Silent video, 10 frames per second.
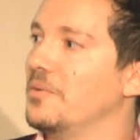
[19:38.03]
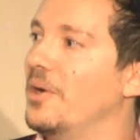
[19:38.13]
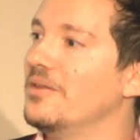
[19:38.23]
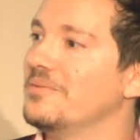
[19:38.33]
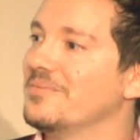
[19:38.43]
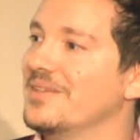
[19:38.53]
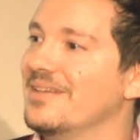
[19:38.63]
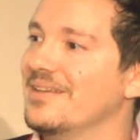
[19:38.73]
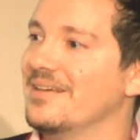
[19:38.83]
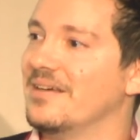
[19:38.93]
of the
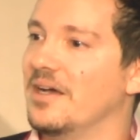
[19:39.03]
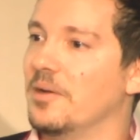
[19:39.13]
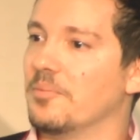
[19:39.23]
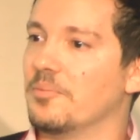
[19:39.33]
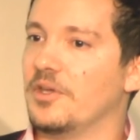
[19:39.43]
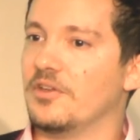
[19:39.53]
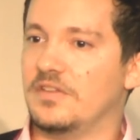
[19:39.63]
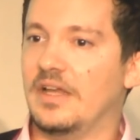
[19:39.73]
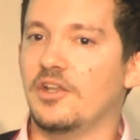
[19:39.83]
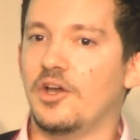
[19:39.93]
world
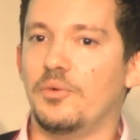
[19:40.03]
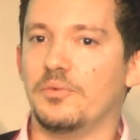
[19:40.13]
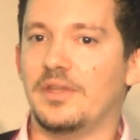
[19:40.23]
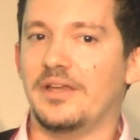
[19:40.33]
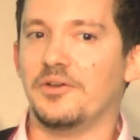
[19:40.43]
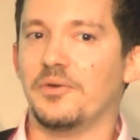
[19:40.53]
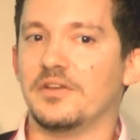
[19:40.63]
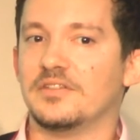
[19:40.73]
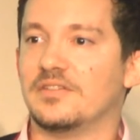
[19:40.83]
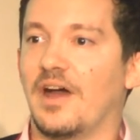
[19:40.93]
because they know
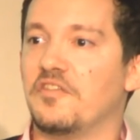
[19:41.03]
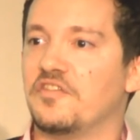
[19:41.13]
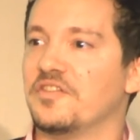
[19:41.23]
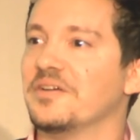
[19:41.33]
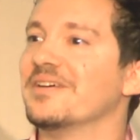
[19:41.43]
their stuff.